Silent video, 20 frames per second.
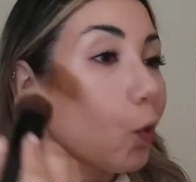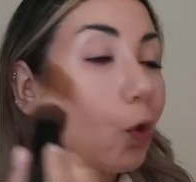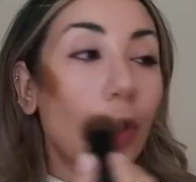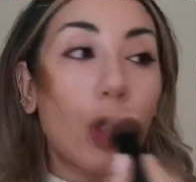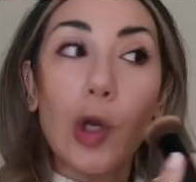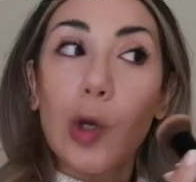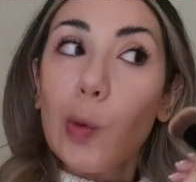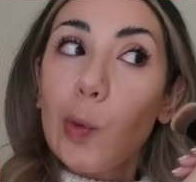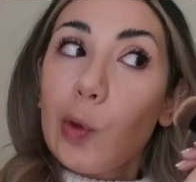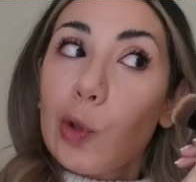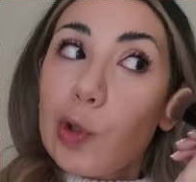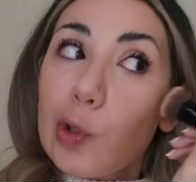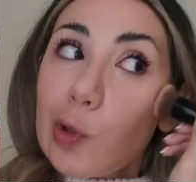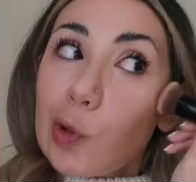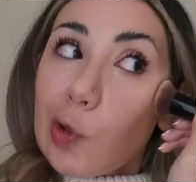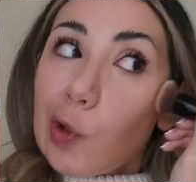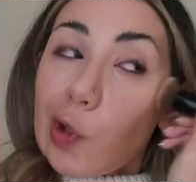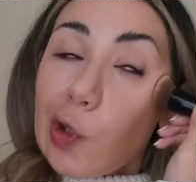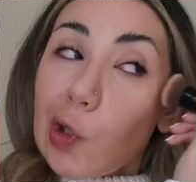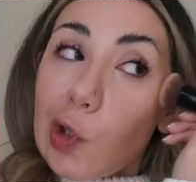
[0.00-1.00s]
so we're just
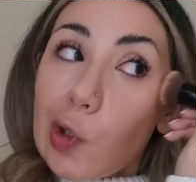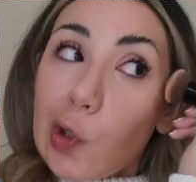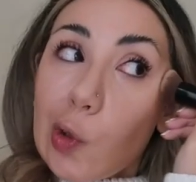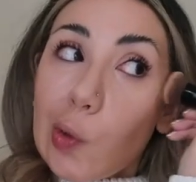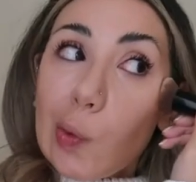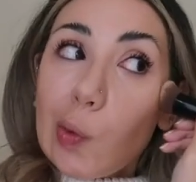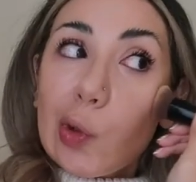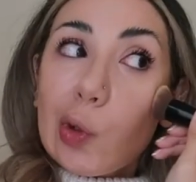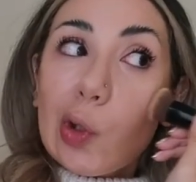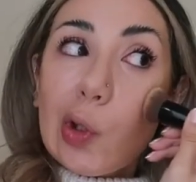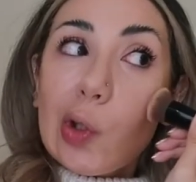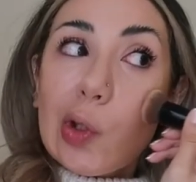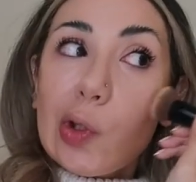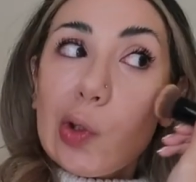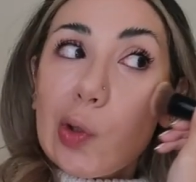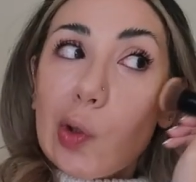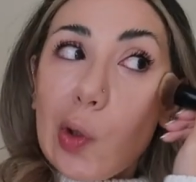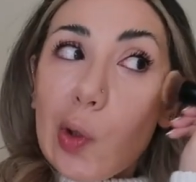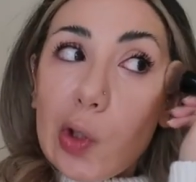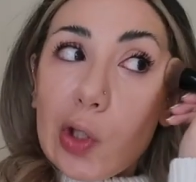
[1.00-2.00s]
gonna go with
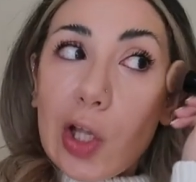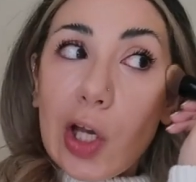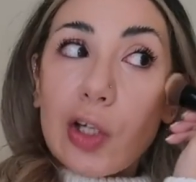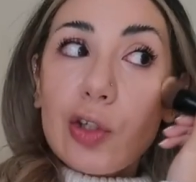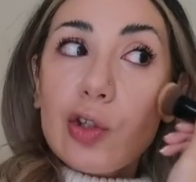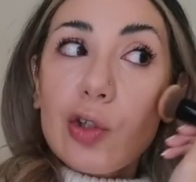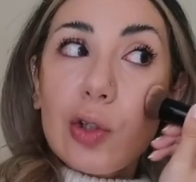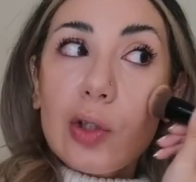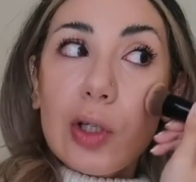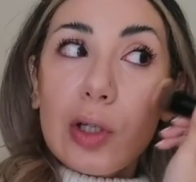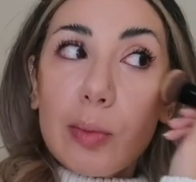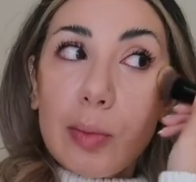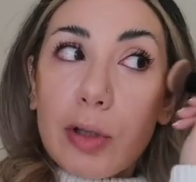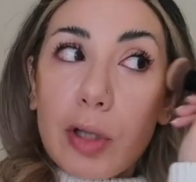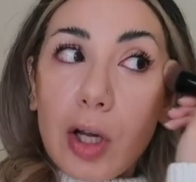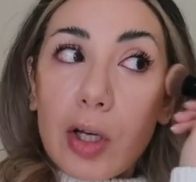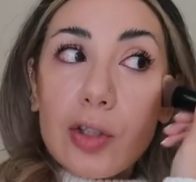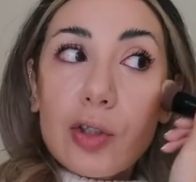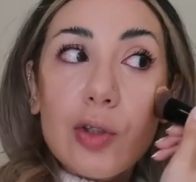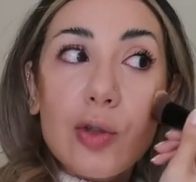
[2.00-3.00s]
this oh it actually
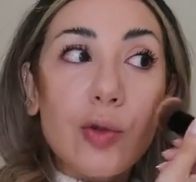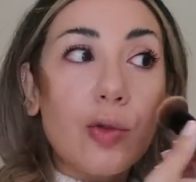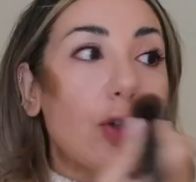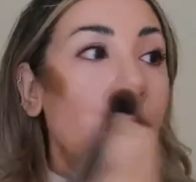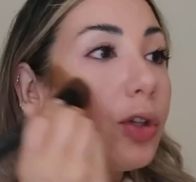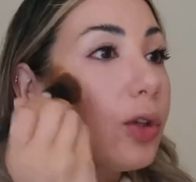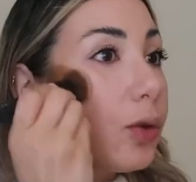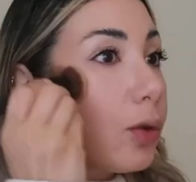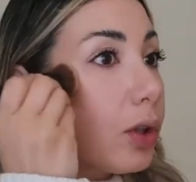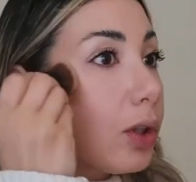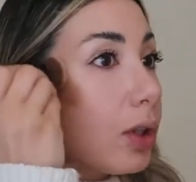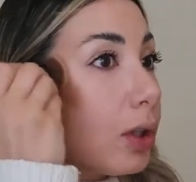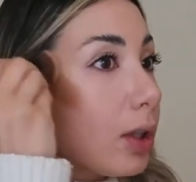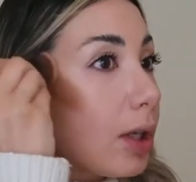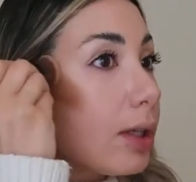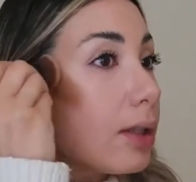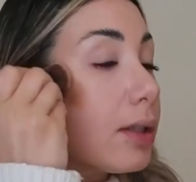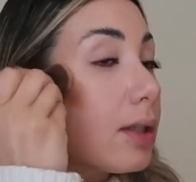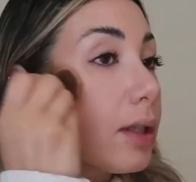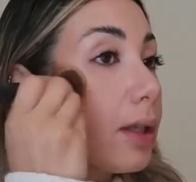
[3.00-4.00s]
applies it really really
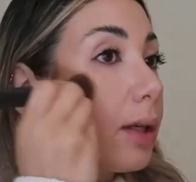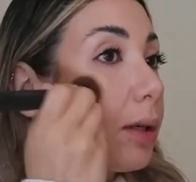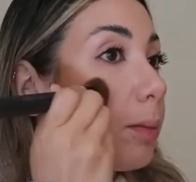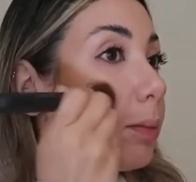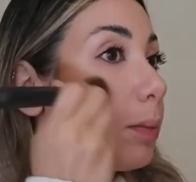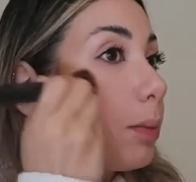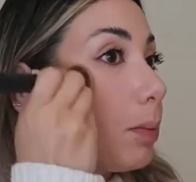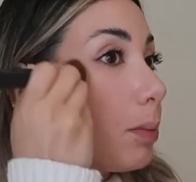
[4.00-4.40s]
nicely